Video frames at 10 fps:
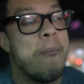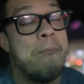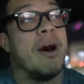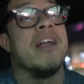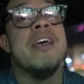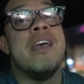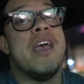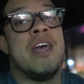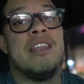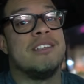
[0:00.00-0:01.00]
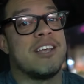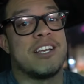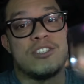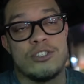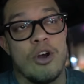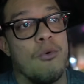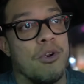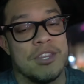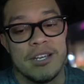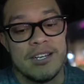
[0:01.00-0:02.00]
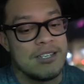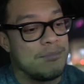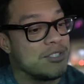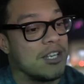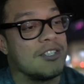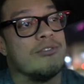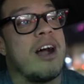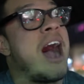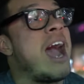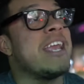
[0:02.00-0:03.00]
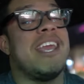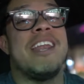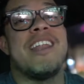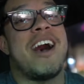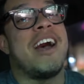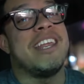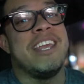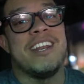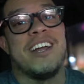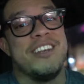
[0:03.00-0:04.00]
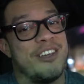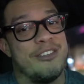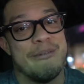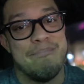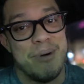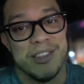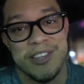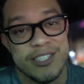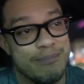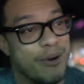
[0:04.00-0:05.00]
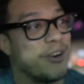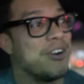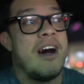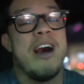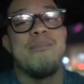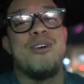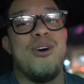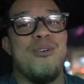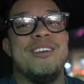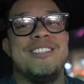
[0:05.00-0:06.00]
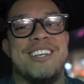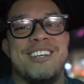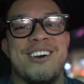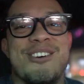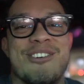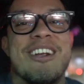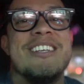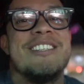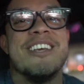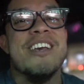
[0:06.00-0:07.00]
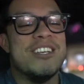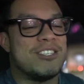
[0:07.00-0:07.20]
But it is like so worth it because I'm just like, dude, I cannot eat another bunless burger. I'm going to go crazy.